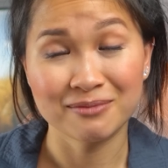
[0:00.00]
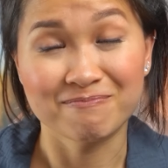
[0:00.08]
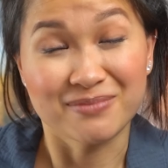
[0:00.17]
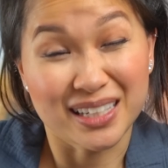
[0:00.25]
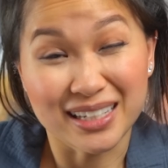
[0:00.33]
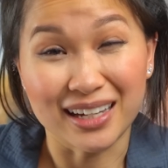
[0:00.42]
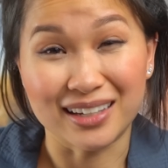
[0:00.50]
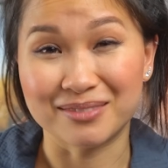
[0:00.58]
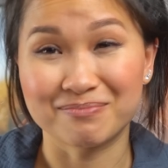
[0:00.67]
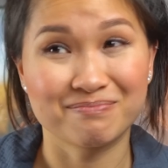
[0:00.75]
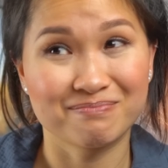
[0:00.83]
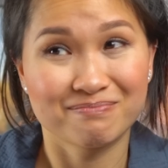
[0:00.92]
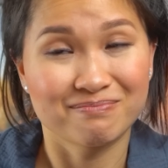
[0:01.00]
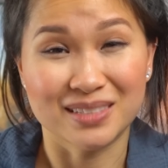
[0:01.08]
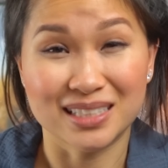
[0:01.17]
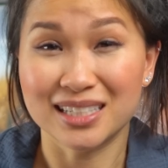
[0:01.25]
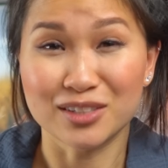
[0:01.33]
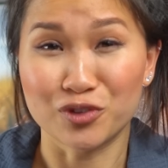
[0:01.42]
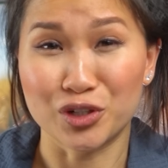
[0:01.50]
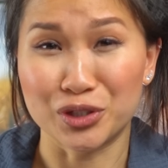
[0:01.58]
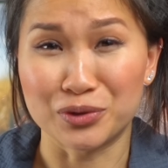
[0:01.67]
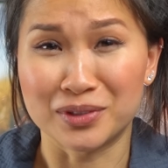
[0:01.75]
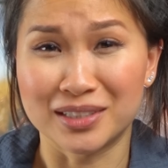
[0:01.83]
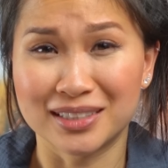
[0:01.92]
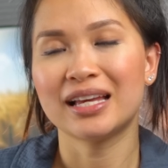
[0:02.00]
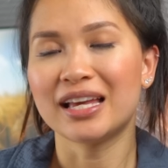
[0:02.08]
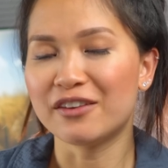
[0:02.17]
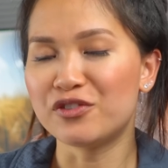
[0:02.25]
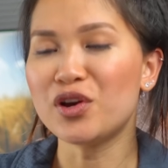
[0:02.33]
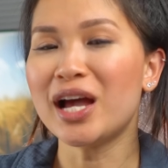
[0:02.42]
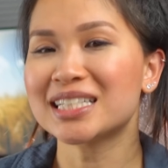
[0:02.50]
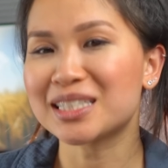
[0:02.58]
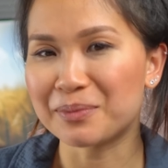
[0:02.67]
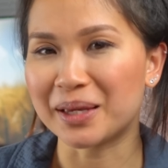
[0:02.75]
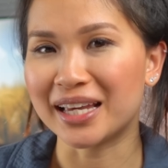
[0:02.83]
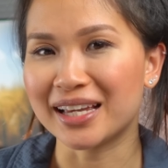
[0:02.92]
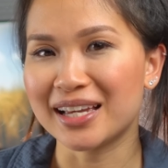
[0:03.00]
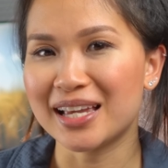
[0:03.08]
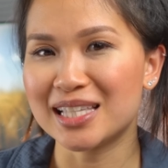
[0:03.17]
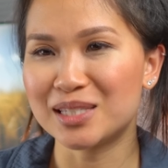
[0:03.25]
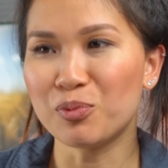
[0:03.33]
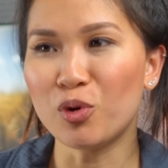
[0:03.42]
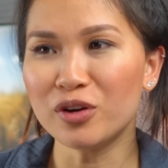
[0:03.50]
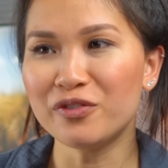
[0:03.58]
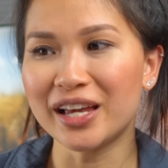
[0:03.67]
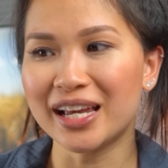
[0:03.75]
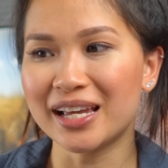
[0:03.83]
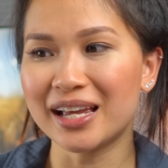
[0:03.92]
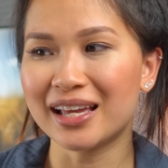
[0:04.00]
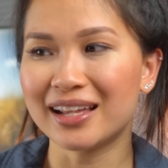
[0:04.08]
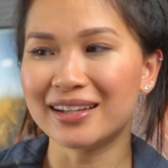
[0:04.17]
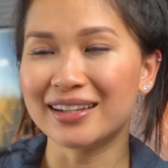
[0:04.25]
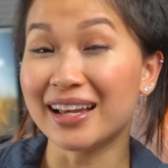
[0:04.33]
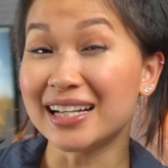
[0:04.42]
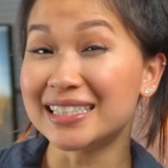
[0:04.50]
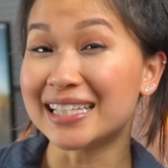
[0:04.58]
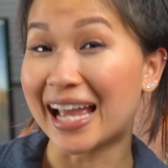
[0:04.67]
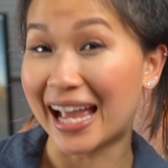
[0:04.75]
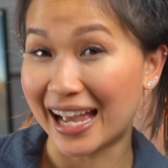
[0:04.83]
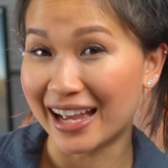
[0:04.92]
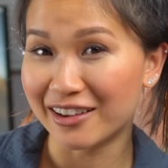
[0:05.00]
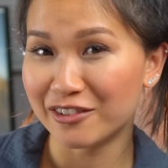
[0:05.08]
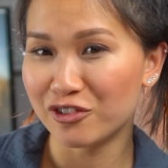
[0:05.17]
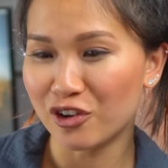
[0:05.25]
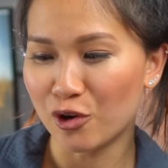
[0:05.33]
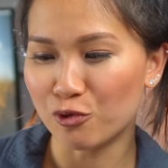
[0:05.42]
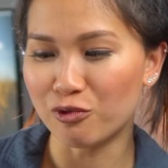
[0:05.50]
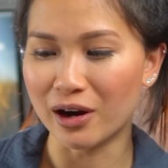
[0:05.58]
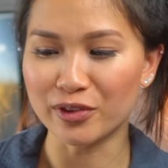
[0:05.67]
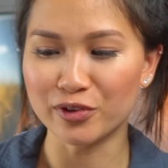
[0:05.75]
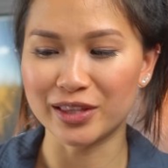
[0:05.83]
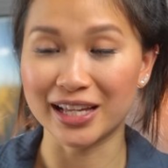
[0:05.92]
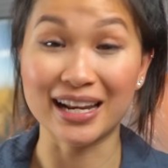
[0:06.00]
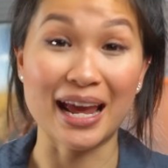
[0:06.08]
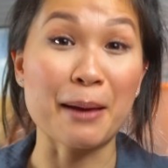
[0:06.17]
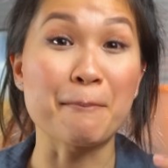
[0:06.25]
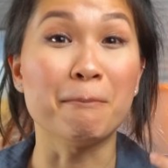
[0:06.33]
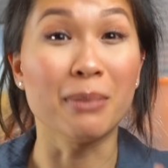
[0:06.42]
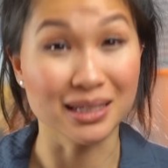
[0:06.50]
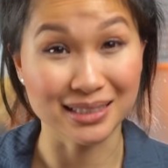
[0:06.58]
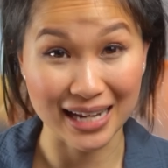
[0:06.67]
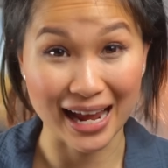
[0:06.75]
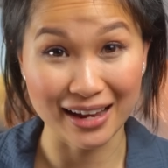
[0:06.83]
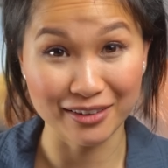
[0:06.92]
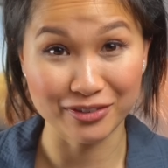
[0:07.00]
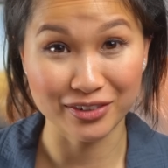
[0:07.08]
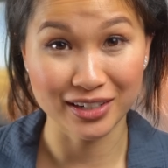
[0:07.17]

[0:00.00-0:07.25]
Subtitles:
Then yeah, this isn't for you. If you ask me, it's more of a nice to have rather than a must have.